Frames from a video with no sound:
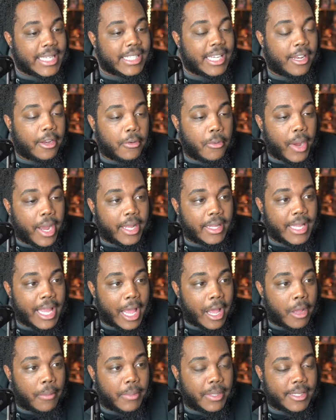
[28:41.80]
getting weighed
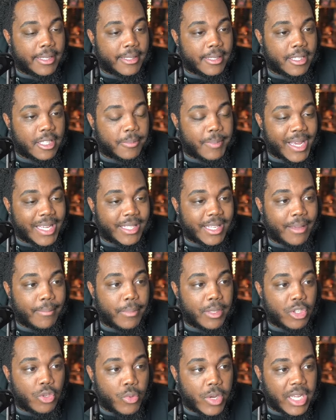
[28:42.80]
down, but it's a space in
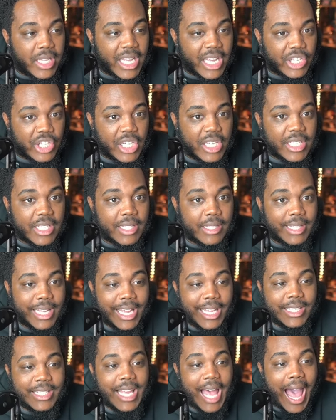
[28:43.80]
between that she's
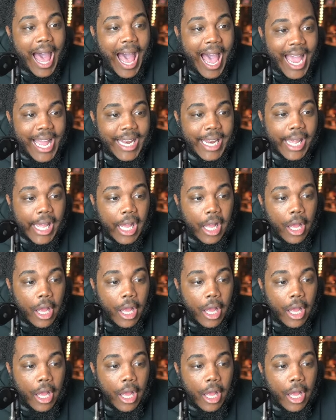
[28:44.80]
that's hiding